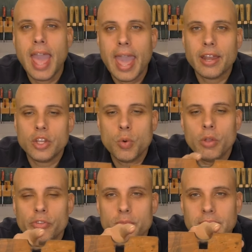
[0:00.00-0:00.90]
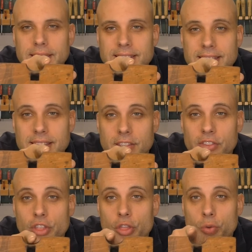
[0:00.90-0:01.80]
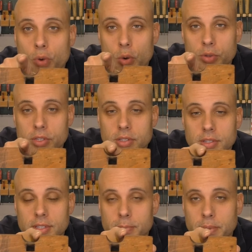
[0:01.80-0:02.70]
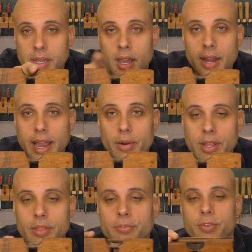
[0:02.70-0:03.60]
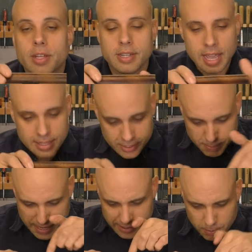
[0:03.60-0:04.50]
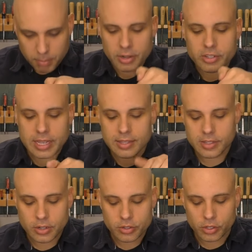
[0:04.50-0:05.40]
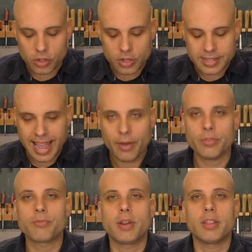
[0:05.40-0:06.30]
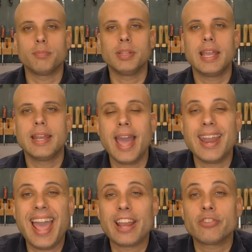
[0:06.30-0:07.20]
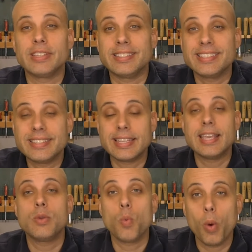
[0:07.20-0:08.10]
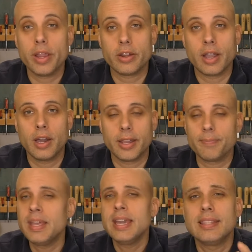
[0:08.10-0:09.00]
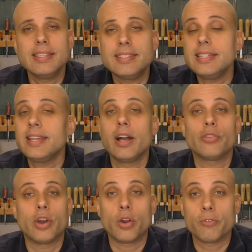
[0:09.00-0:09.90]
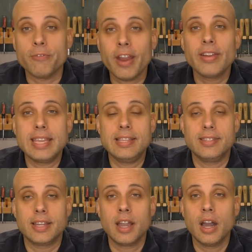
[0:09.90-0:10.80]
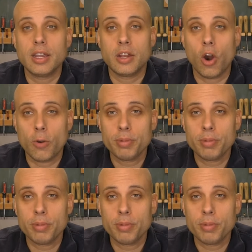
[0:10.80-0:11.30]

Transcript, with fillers: and you also might see this throat that's been cut out in the front. This makes it much easier to look down the front of the plane and actually see what you're cutting. These details are very easy to cut in our